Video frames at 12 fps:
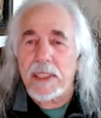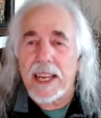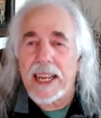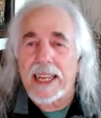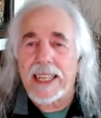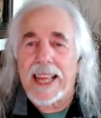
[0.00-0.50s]

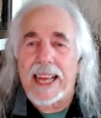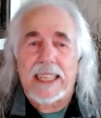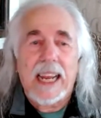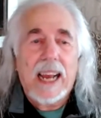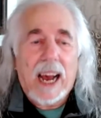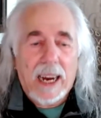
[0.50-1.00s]
saying
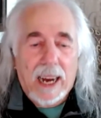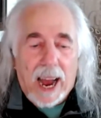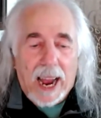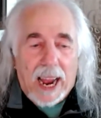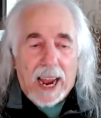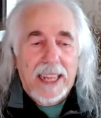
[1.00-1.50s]
that
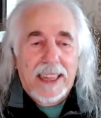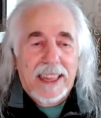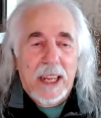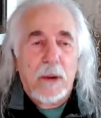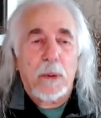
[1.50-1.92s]
I think